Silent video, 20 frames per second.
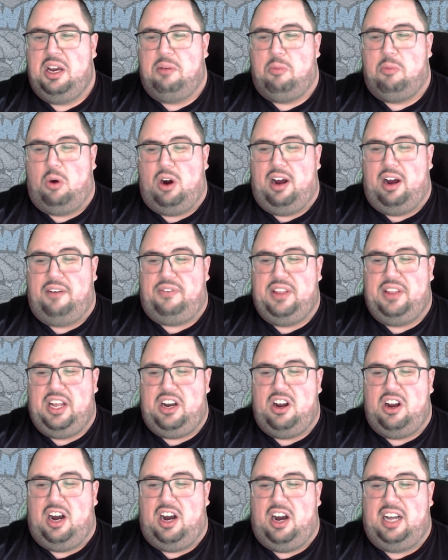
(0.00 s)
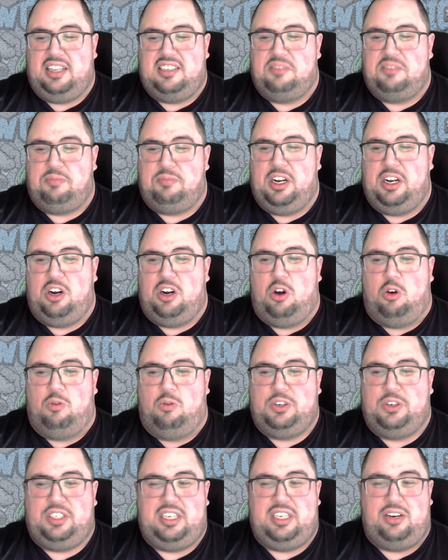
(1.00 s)
More often than not, this has been an
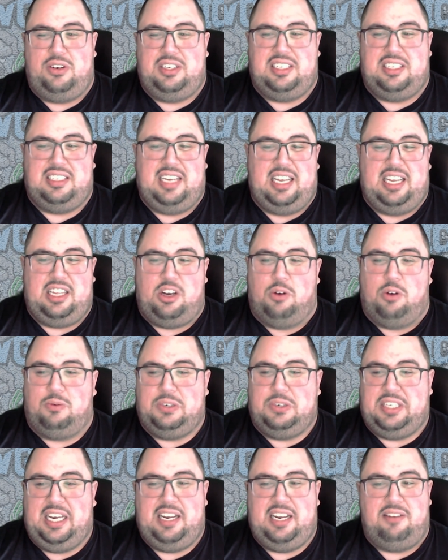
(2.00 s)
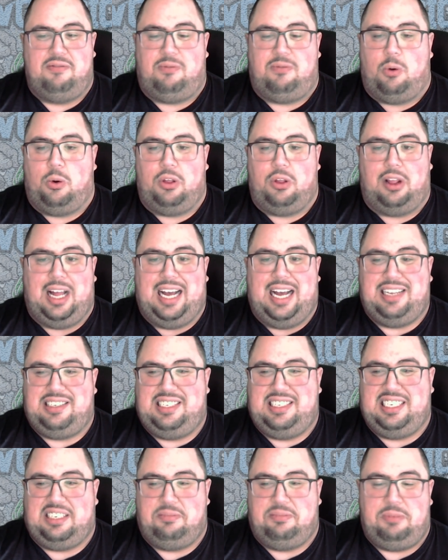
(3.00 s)
over series. It's, the over's hit in four of the last
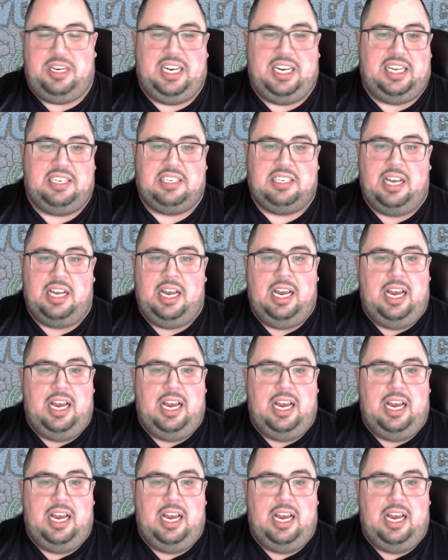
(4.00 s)
six meetings.